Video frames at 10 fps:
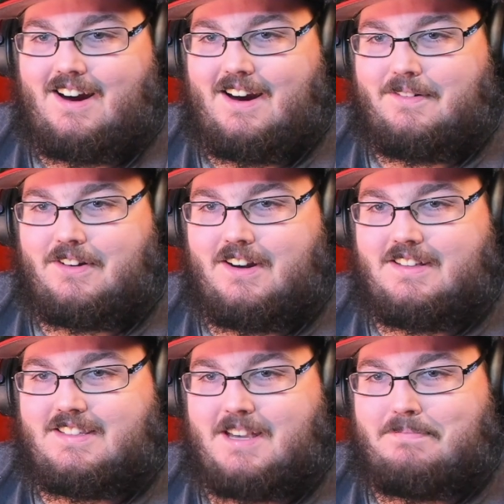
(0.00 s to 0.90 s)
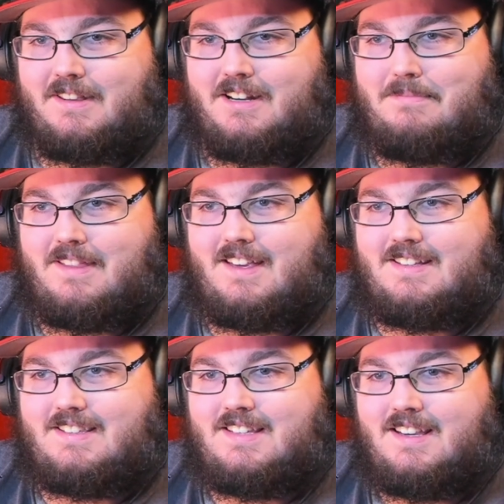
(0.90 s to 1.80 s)
We're gonna skip a little bit of
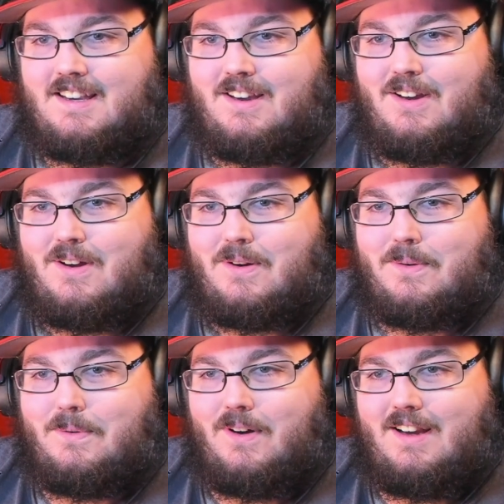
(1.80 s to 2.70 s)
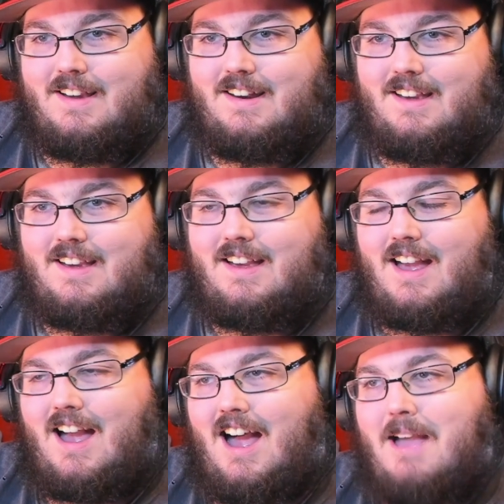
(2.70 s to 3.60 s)
this. One,
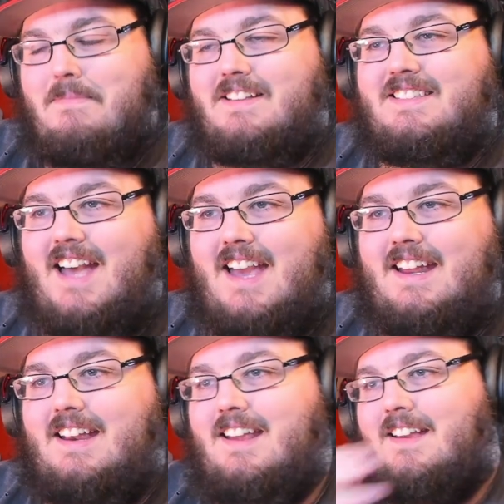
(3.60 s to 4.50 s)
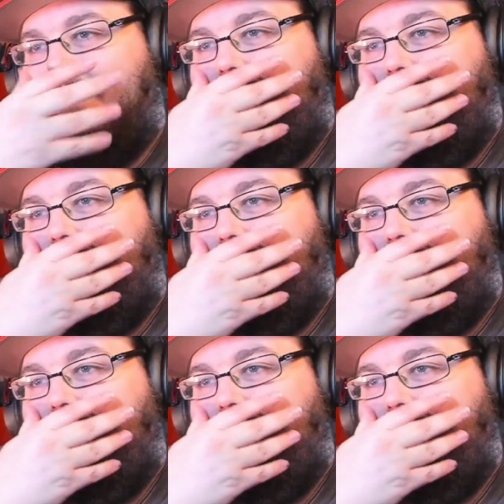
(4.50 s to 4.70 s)
I'm excited.